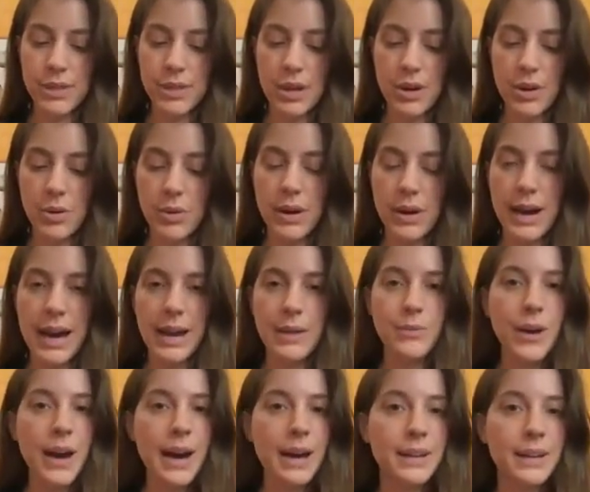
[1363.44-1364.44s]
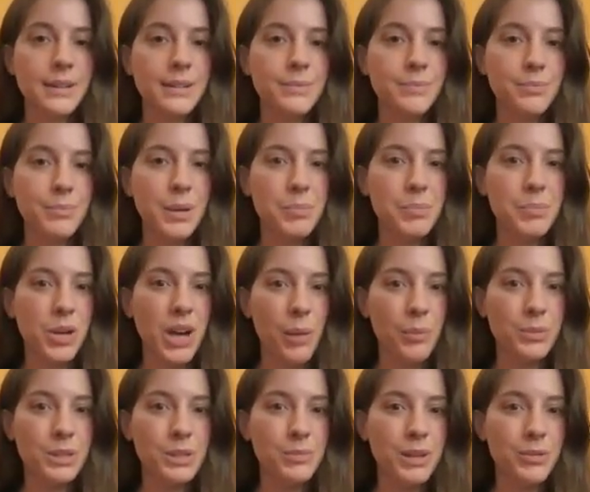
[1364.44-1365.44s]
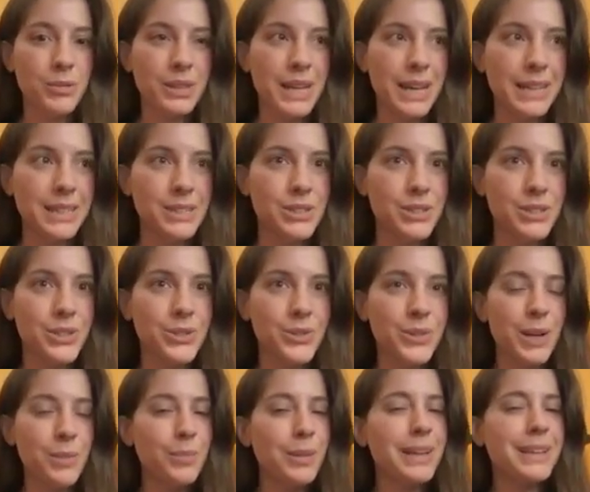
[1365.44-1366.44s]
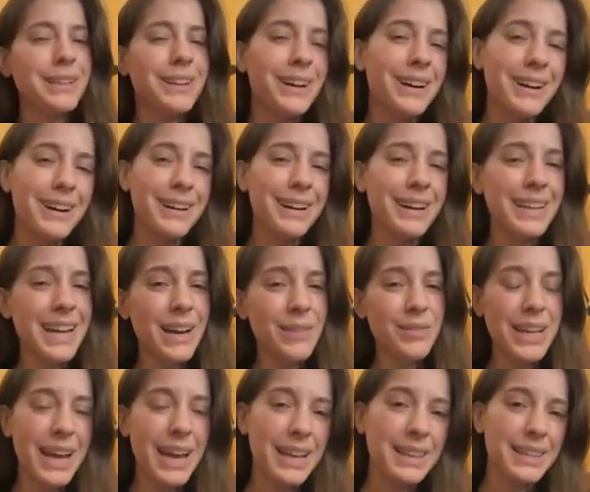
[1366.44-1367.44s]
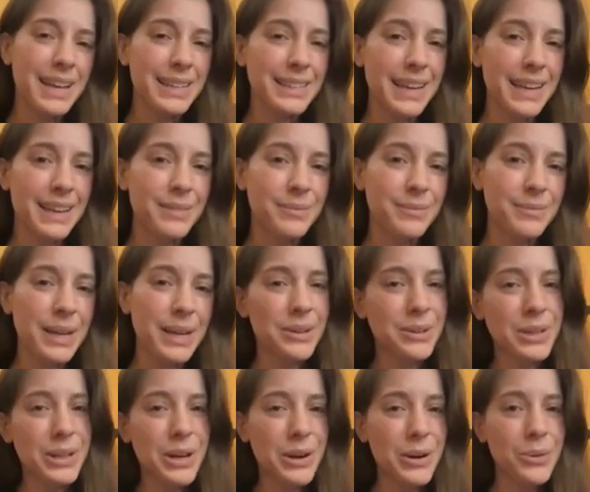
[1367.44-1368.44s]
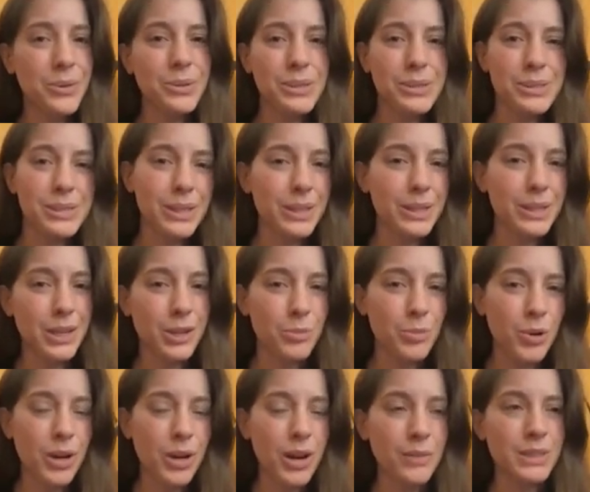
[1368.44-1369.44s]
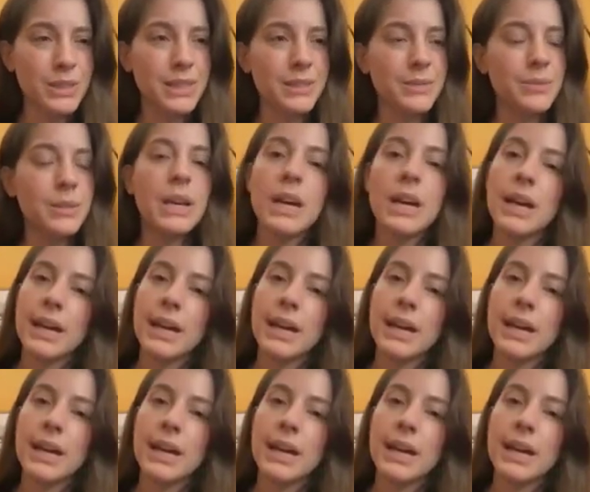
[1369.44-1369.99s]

So I've had people come to me with that issue and I'm like, oh, I haven't had that yet. I don't know. Use the cleaner more often.